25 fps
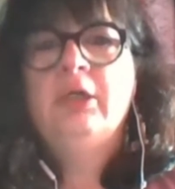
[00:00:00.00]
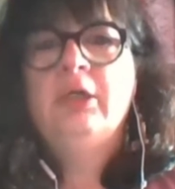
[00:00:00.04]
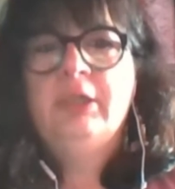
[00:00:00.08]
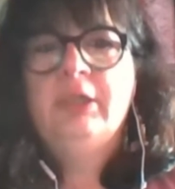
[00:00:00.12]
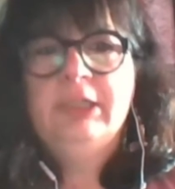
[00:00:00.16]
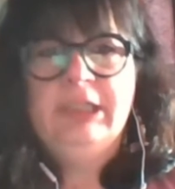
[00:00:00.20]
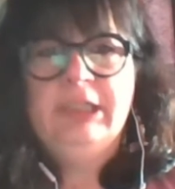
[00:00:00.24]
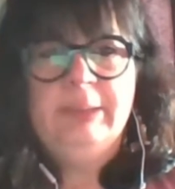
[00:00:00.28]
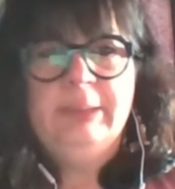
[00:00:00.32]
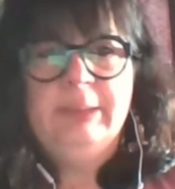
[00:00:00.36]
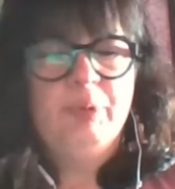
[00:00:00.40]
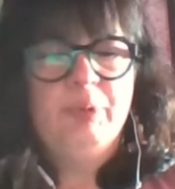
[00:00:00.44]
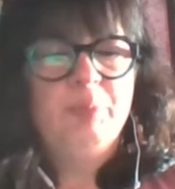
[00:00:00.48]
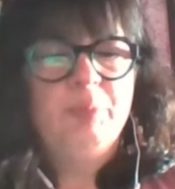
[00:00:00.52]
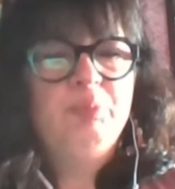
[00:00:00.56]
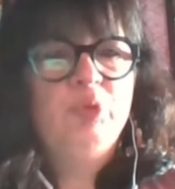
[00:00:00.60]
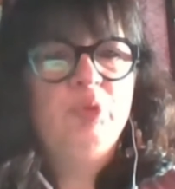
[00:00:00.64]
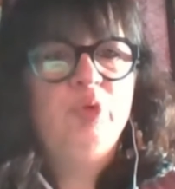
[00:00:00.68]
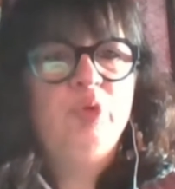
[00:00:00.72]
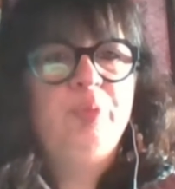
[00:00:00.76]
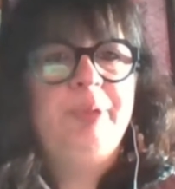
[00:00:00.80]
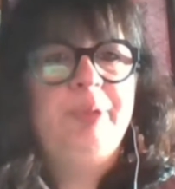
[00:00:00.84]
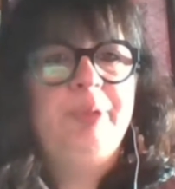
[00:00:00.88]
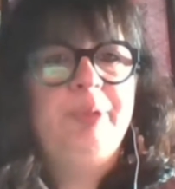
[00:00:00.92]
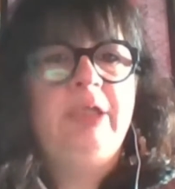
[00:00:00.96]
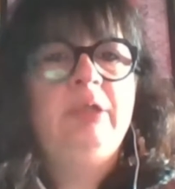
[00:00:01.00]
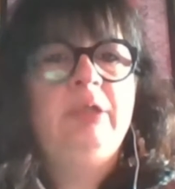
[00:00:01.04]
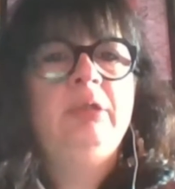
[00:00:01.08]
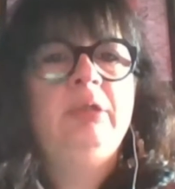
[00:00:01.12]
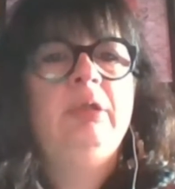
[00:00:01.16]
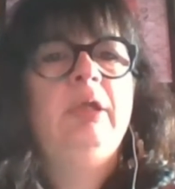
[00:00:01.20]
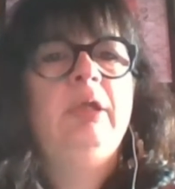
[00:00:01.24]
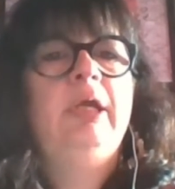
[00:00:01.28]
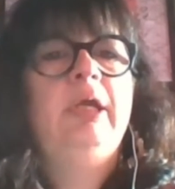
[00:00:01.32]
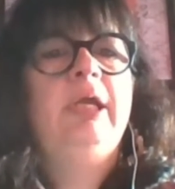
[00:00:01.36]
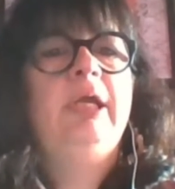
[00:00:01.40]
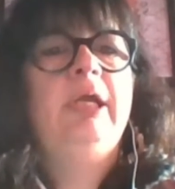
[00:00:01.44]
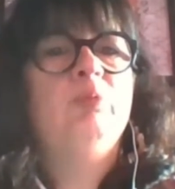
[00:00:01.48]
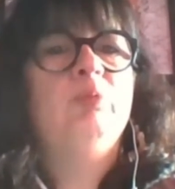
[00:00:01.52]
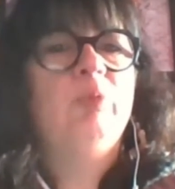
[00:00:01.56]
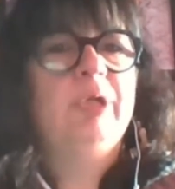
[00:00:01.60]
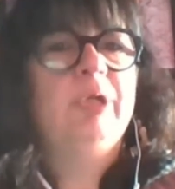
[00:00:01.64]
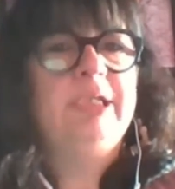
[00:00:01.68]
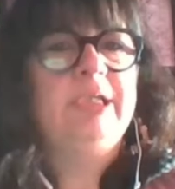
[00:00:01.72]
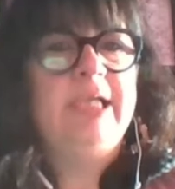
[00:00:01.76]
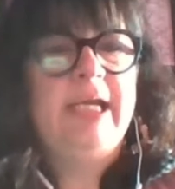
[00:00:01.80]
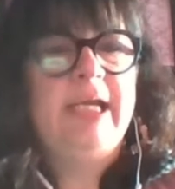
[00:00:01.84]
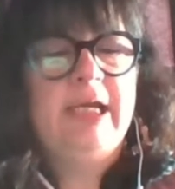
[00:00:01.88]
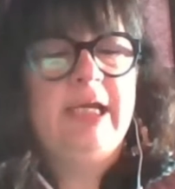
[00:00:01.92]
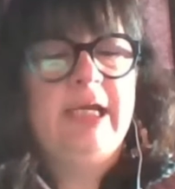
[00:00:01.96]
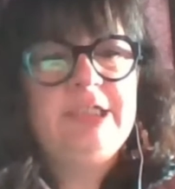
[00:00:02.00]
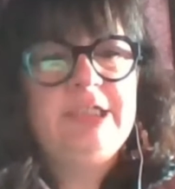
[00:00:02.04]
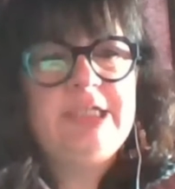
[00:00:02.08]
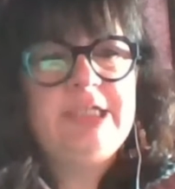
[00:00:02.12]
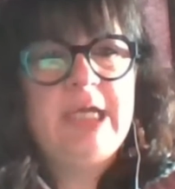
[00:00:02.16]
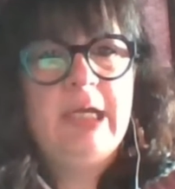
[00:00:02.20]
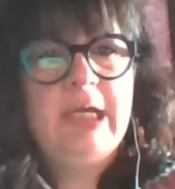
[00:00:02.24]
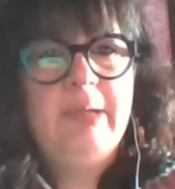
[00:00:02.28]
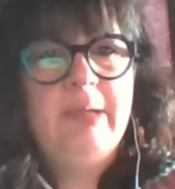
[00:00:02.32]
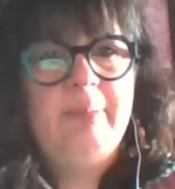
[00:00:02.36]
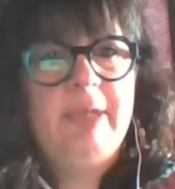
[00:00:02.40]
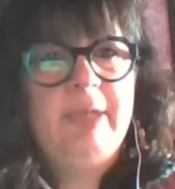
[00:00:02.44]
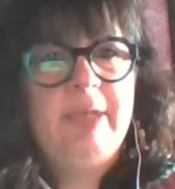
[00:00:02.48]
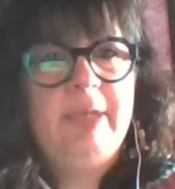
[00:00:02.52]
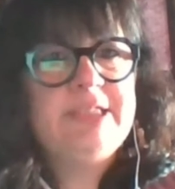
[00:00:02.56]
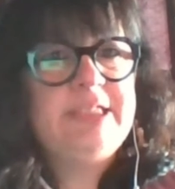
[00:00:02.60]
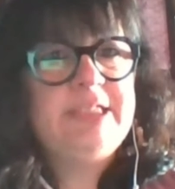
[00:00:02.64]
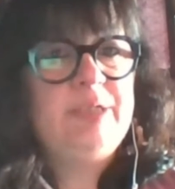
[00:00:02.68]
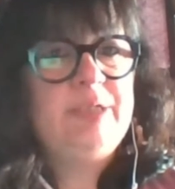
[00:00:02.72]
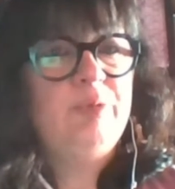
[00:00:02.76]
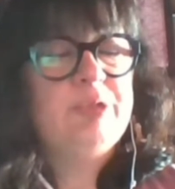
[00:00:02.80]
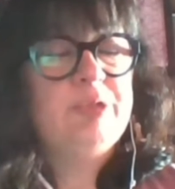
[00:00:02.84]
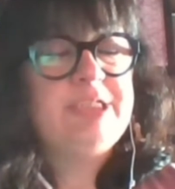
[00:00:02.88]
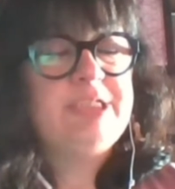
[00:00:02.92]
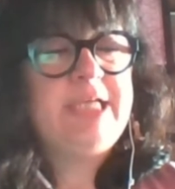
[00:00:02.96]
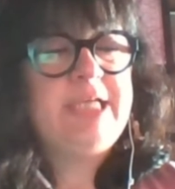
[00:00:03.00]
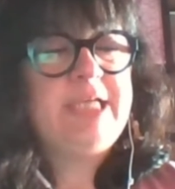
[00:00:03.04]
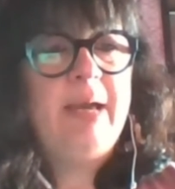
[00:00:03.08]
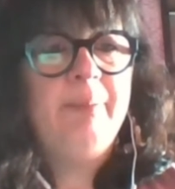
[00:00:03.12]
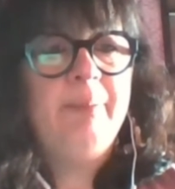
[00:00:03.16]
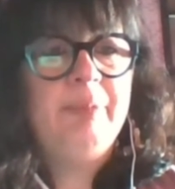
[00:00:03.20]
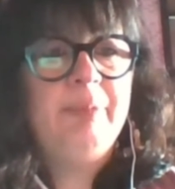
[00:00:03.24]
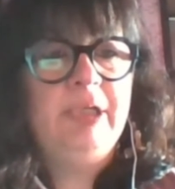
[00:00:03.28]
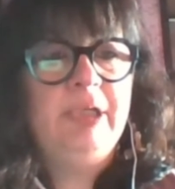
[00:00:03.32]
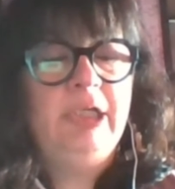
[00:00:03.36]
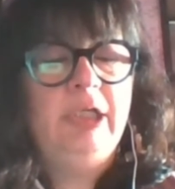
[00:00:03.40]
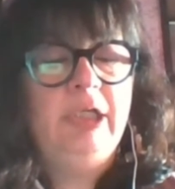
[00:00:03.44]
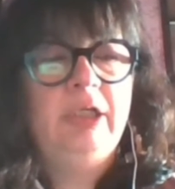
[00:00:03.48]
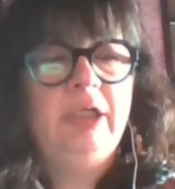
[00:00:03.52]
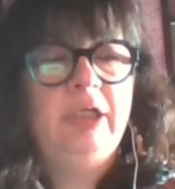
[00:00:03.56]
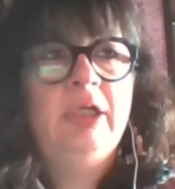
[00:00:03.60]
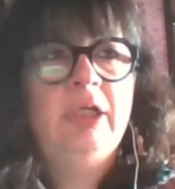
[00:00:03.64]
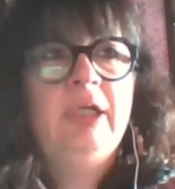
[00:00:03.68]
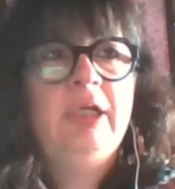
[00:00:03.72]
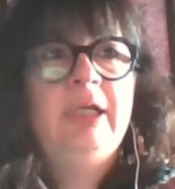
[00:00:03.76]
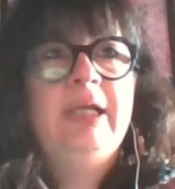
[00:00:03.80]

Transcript: keep on moving, and one day at a time, and see what's happening.